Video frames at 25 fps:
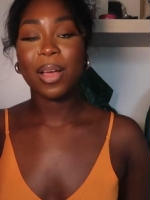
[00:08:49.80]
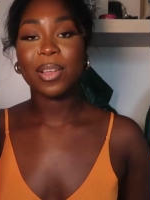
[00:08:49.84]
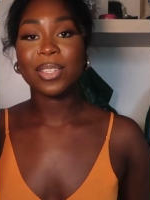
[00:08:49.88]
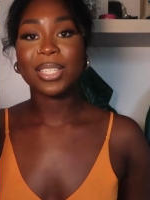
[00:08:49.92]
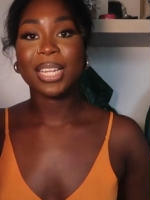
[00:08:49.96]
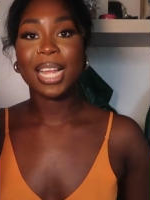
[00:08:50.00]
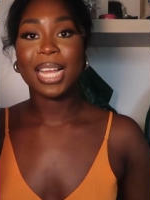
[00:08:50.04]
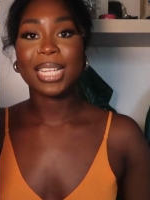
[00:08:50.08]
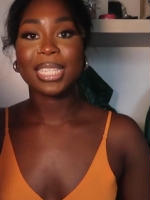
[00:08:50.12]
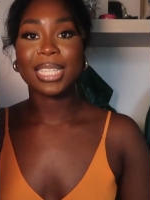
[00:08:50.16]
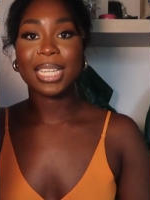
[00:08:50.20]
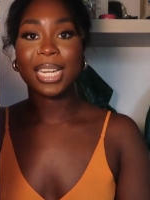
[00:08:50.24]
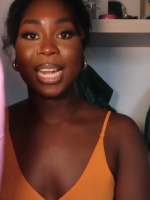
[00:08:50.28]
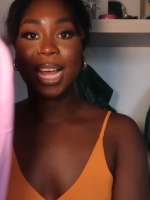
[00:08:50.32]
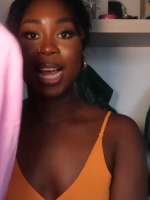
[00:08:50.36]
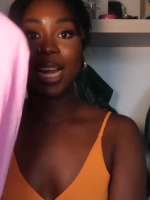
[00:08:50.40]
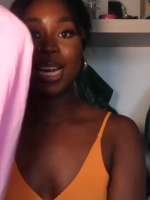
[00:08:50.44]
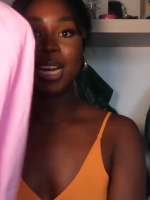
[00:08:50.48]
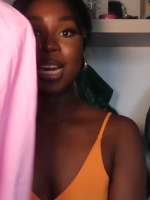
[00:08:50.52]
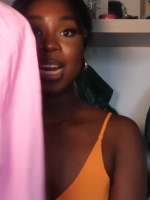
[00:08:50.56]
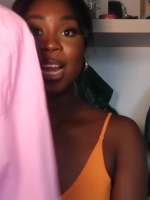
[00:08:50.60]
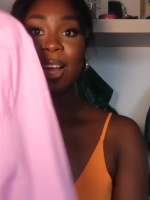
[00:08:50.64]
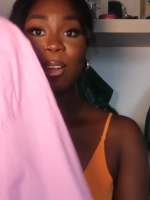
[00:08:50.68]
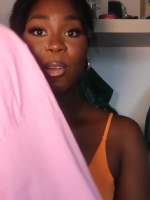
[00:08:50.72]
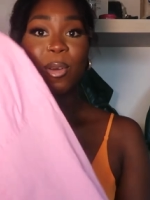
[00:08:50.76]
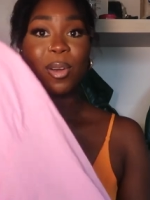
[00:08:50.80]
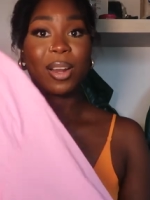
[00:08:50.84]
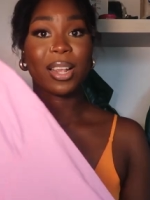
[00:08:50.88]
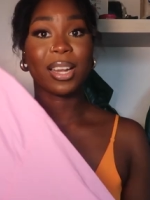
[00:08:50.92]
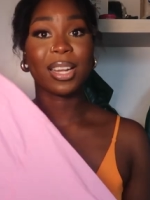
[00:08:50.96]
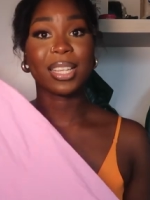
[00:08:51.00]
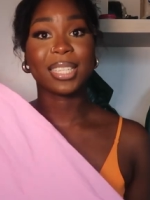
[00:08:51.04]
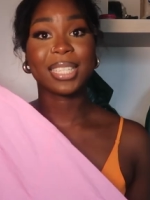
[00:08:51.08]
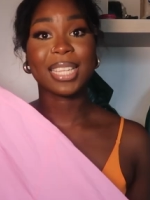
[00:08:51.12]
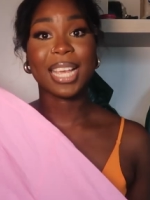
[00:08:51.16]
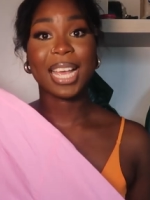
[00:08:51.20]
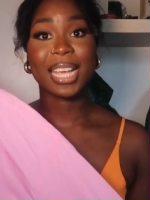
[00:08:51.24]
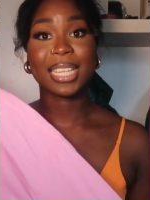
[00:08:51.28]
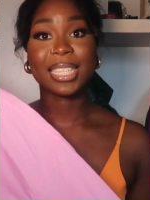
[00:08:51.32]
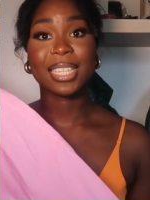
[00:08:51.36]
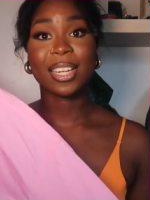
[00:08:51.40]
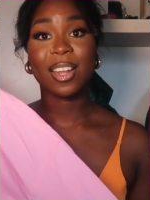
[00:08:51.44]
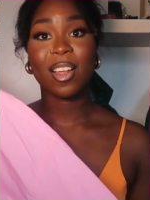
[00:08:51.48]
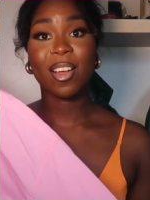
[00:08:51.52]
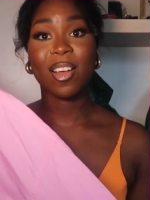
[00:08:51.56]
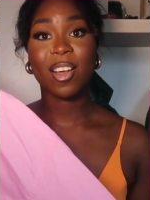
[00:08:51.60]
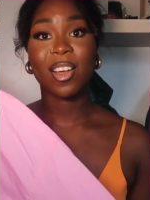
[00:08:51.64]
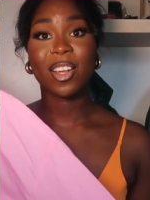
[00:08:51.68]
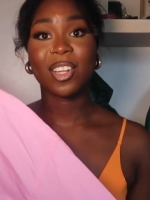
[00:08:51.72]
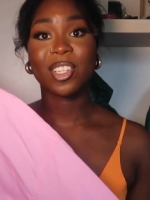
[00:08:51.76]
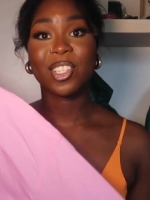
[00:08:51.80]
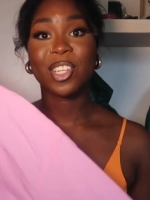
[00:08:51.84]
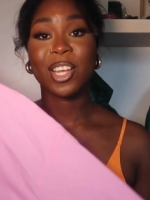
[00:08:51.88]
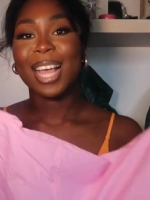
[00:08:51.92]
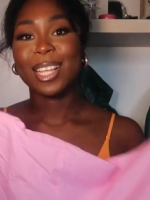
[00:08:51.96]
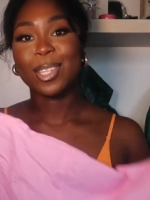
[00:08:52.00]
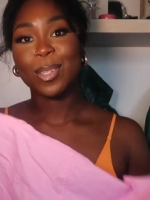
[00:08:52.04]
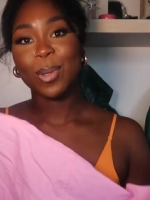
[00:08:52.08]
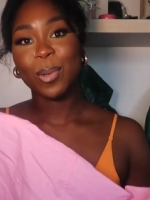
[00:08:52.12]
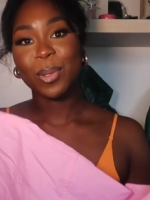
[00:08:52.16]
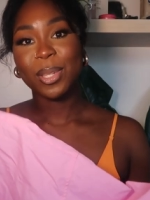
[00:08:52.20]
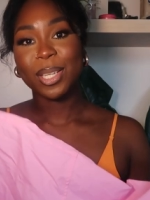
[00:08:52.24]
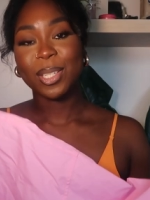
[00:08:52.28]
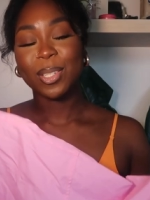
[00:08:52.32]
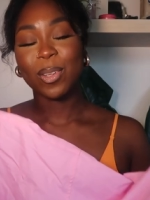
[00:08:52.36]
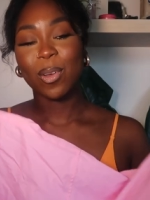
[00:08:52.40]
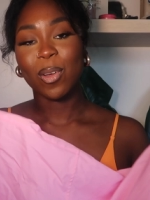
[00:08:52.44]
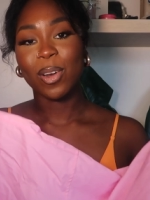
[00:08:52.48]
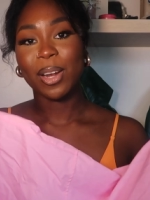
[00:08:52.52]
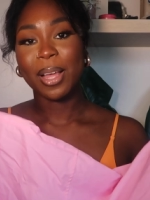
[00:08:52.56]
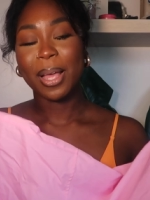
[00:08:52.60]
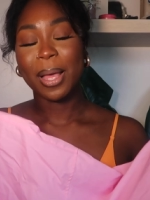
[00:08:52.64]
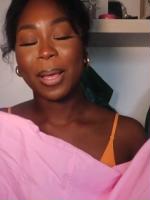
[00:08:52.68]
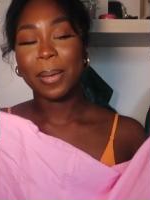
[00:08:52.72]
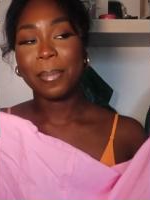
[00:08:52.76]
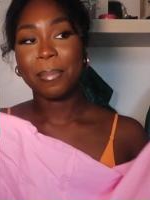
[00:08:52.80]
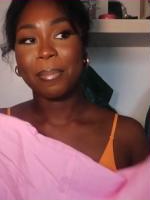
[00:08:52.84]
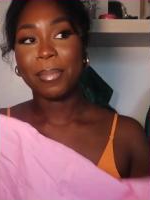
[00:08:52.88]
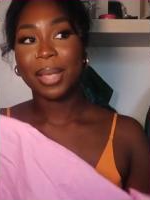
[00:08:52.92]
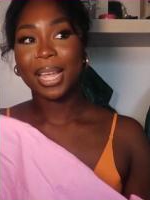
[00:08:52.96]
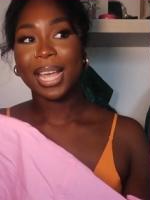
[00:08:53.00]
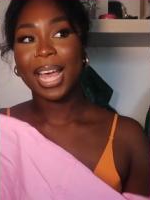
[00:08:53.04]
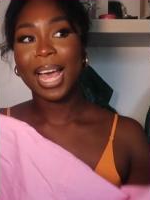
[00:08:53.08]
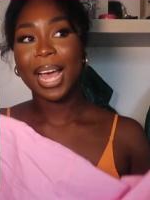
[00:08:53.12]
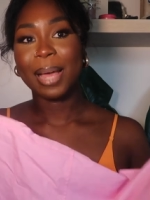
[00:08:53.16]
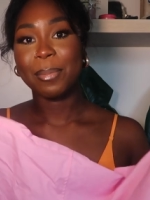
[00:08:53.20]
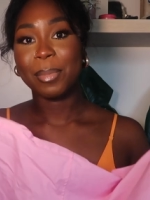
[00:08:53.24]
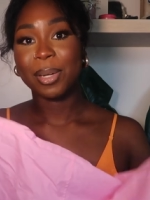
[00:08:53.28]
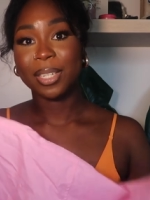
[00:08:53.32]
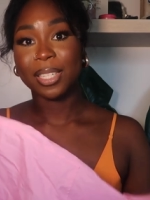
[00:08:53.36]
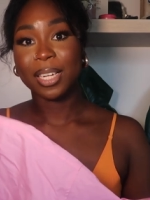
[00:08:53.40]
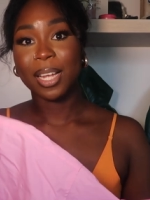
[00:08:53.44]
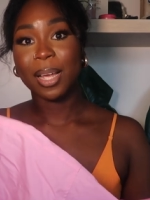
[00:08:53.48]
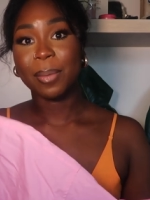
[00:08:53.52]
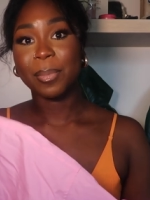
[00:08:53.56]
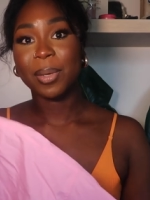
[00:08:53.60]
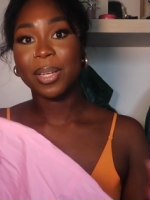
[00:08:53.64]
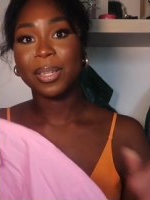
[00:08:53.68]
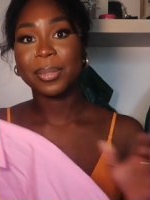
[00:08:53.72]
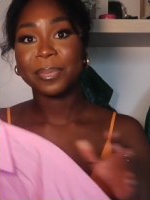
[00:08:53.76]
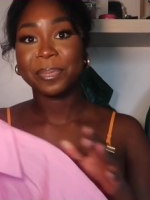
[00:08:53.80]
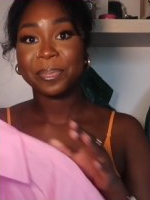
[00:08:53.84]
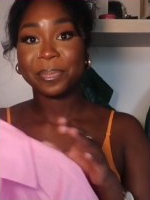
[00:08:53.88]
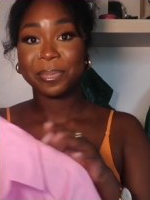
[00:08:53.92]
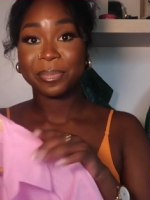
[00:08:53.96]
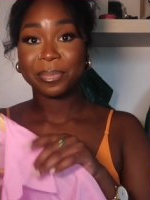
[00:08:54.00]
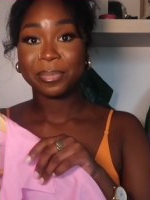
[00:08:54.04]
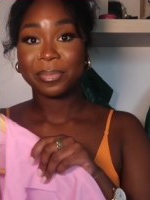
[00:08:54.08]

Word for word: pounds 99 and i got it in a size large i saw this on um, mckay mcdermott